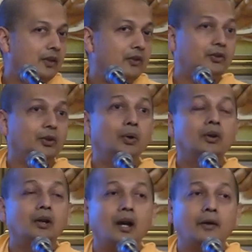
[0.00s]
So,
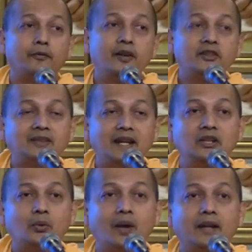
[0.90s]
first
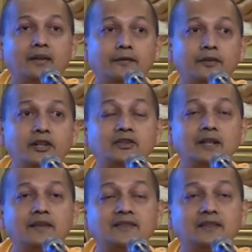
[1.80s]
inquiry, first
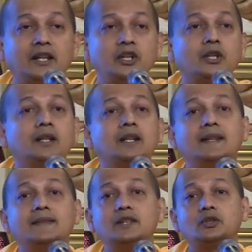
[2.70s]
investigation
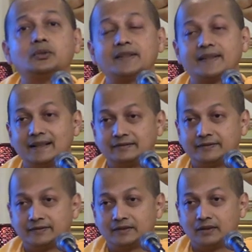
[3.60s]
is into the
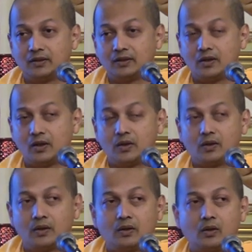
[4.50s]
self.
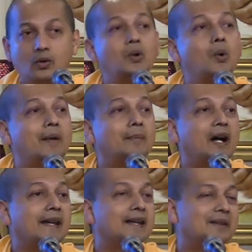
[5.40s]
Who am
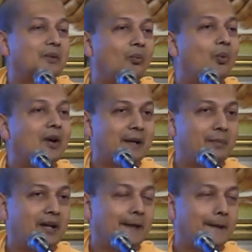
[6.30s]
I? What am
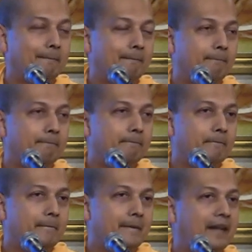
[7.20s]
I?
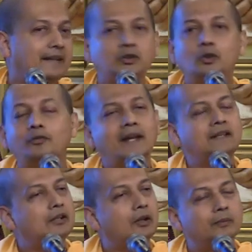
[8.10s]
And that you find
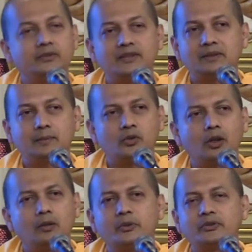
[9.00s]
in
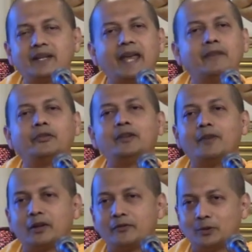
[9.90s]
almost every
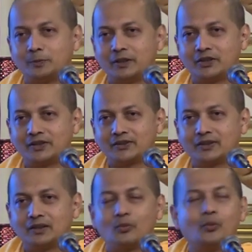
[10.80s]
one of the Upanishads.
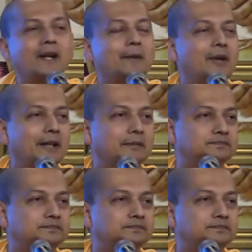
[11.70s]
What am I?